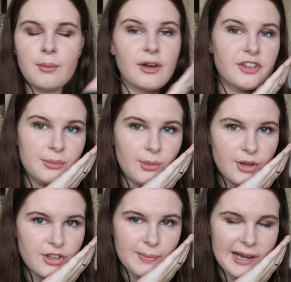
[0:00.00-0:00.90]
put some
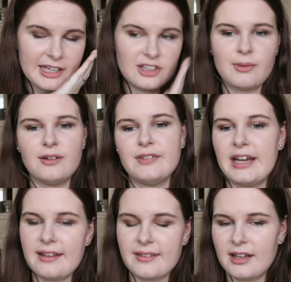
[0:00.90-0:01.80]
moisture back into my
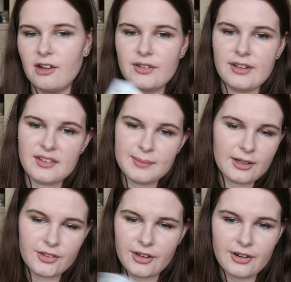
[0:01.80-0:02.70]
face, and obviously it
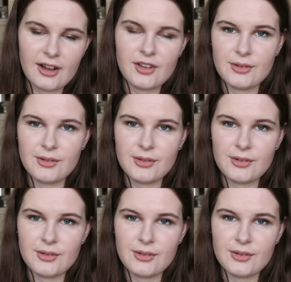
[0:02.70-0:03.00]
smells so nice.